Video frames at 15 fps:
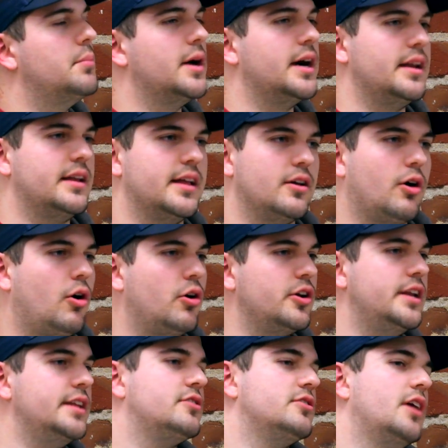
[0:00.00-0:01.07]
But
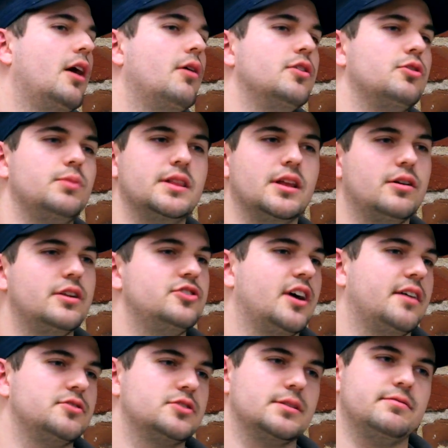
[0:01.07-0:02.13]
all you need to know is we load a
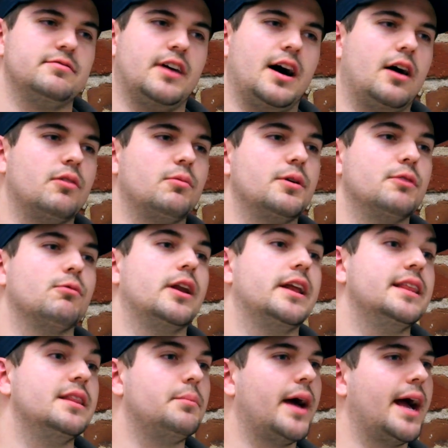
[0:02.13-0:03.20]
JavaScript file and we run
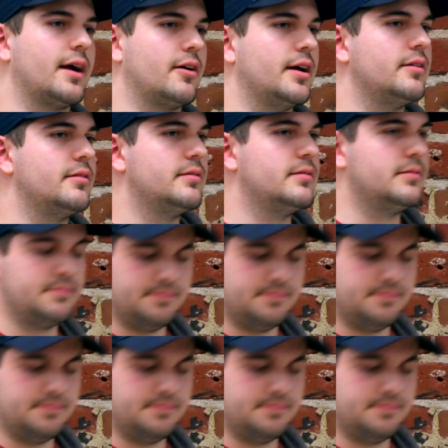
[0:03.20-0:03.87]
it in the background.